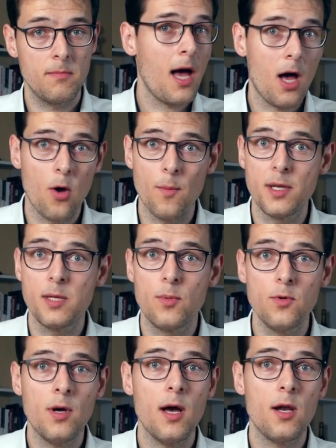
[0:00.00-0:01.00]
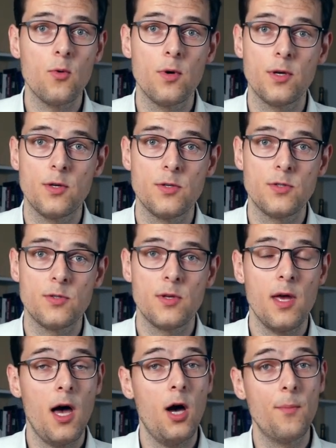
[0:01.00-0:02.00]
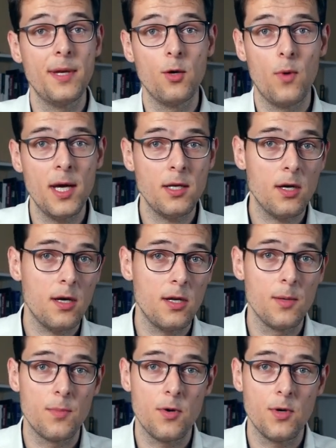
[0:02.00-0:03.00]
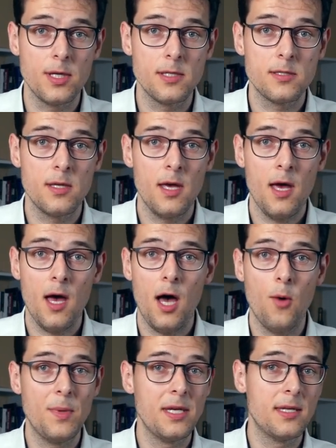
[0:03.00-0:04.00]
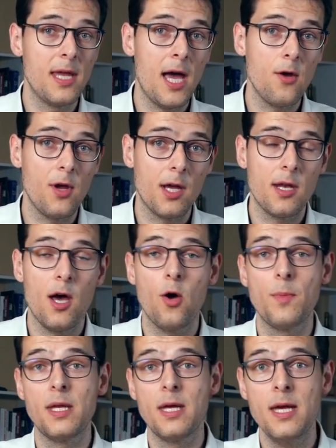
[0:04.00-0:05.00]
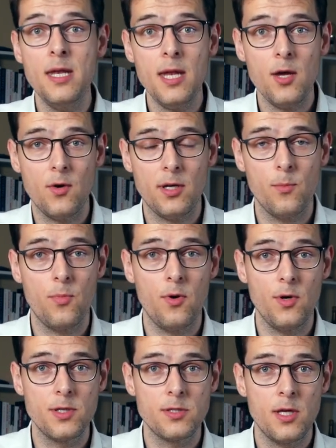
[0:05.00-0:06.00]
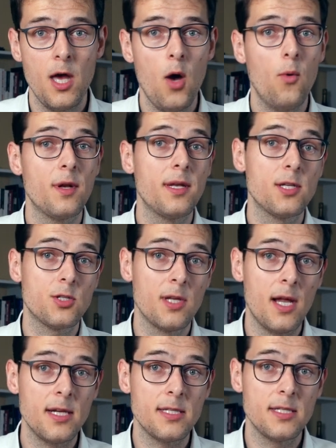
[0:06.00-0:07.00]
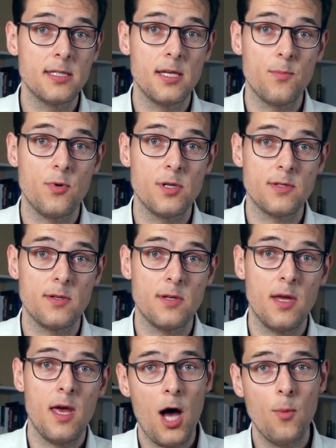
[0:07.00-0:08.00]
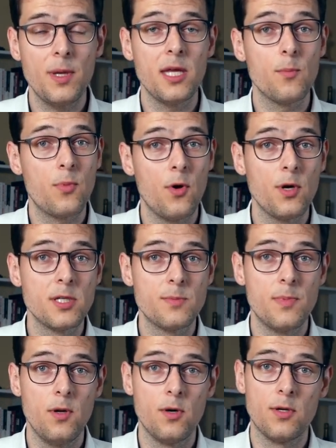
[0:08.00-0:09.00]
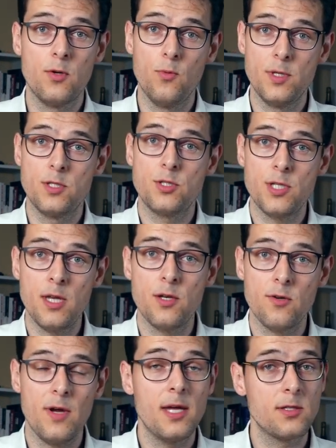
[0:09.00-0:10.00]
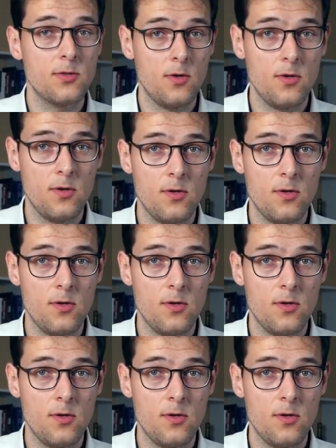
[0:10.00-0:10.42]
How many blue-collar workers? How many white-collar employees? How many direct? How many indirect employees? What nationalities are present? How many employees belong to which gender? And so on.